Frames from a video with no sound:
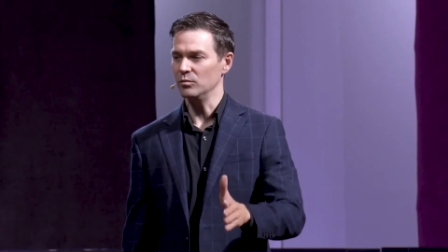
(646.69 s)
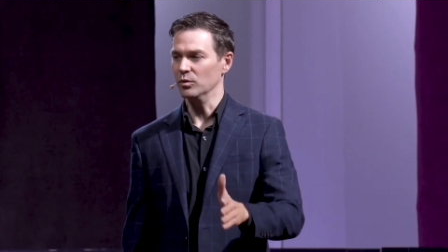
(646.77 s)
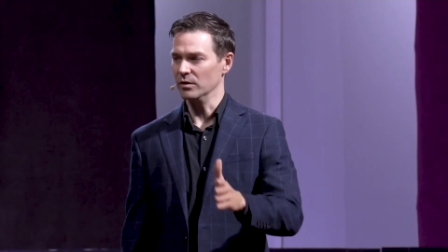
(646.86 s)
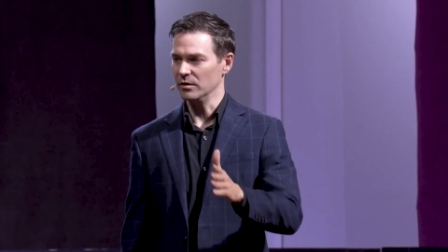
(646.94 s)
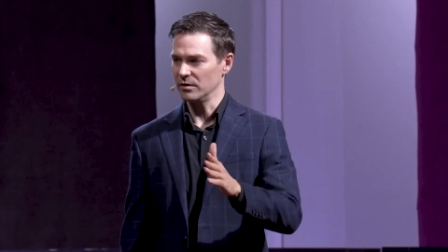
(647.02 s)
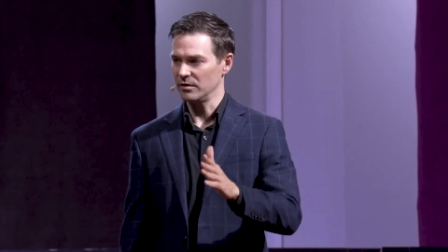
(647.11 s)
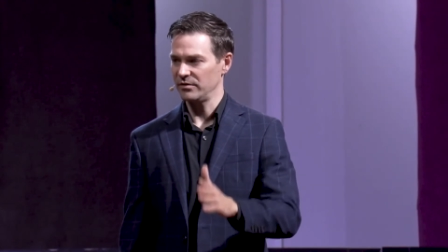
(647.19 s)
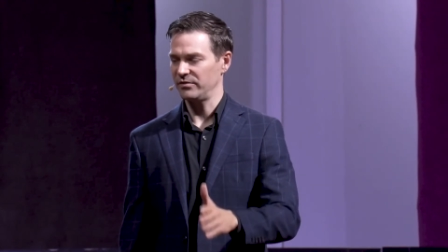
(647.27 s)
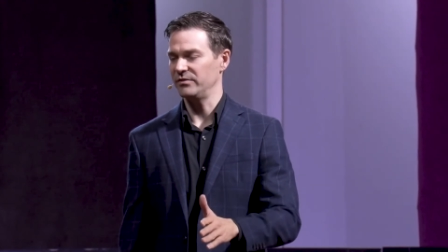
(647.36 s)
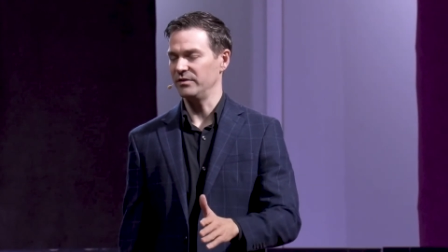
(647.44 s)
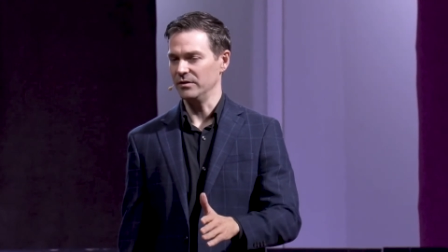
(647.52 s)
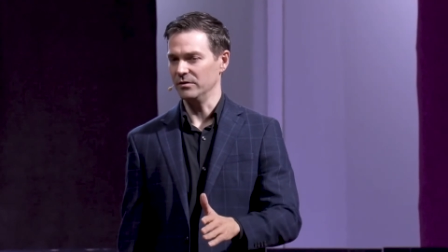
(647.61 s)
were
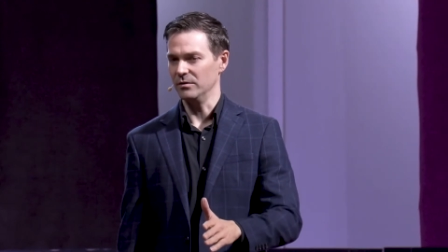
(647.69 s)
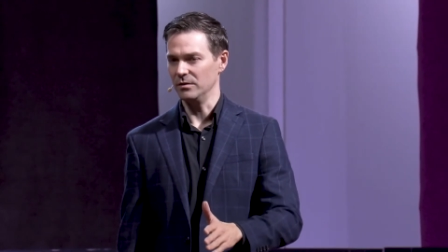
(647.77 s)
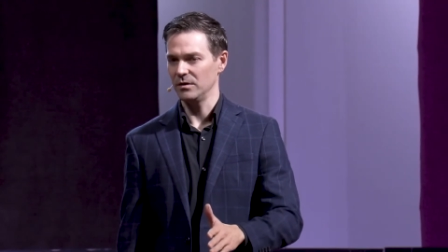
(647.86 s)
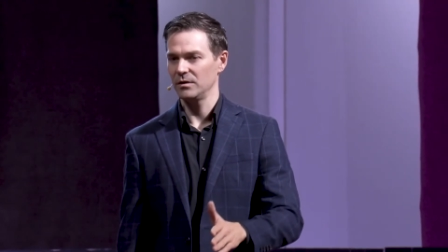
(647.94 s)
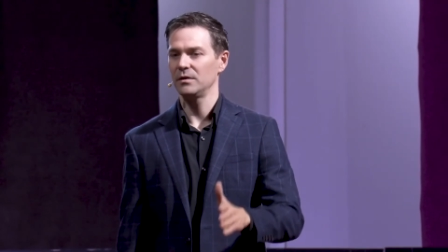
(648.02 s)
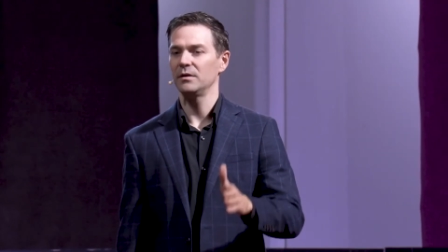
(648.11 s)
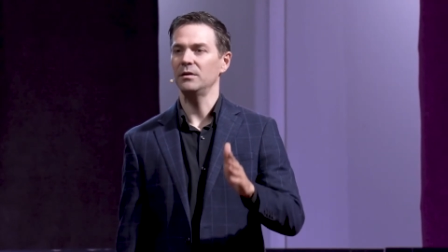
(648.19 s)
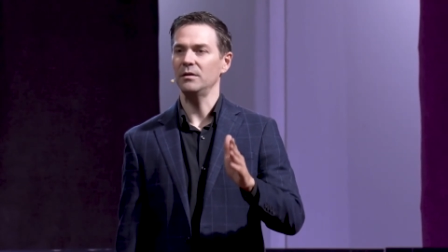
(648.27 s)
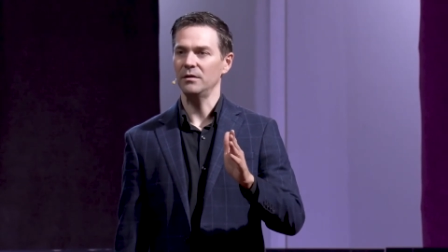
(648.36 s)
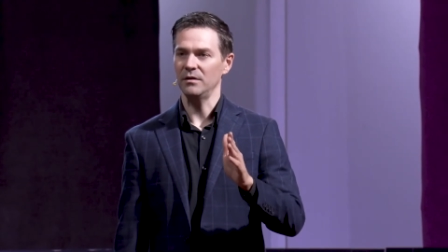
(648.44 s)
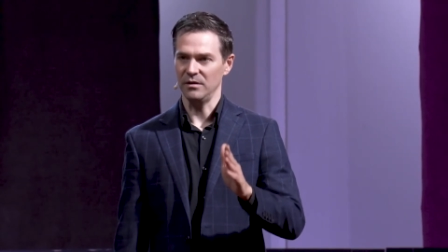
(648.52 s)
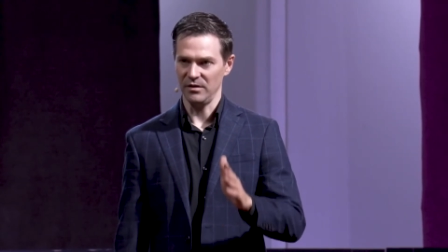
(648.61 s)
still
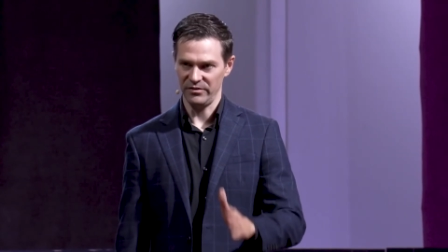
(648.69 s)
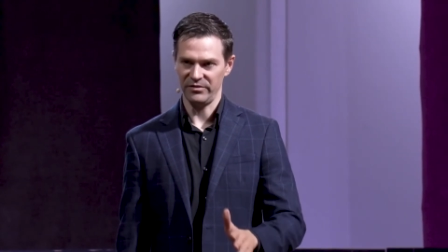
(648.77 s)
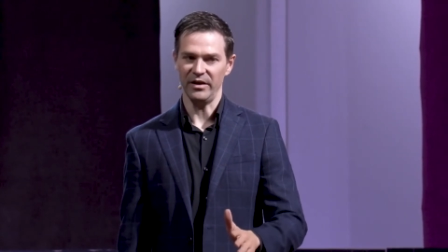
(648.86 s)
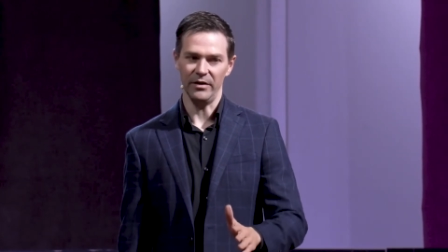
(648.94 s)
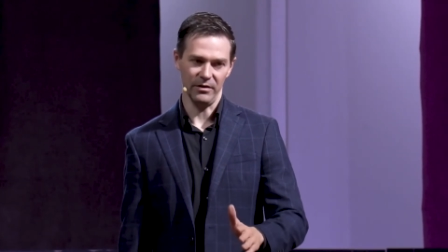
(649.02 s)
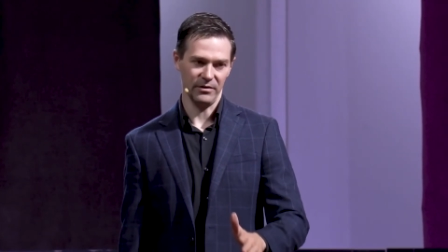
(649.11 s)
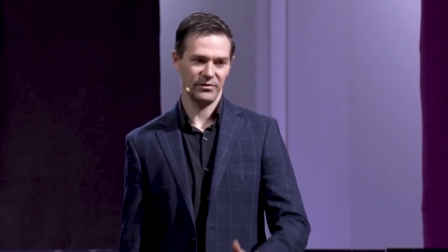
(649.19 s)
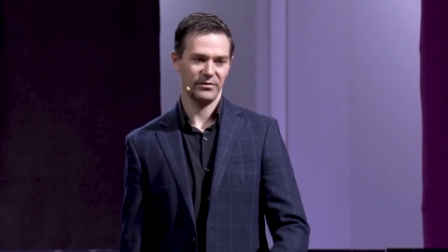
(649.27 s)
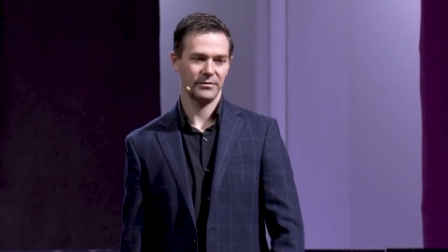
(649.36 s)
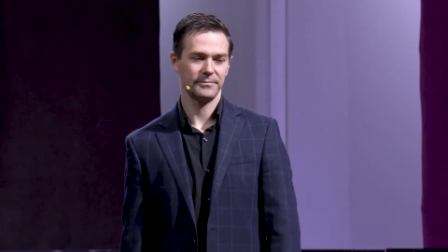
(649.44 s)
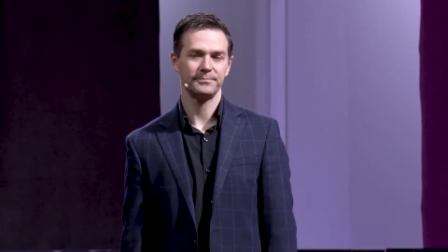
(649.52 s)
sinners.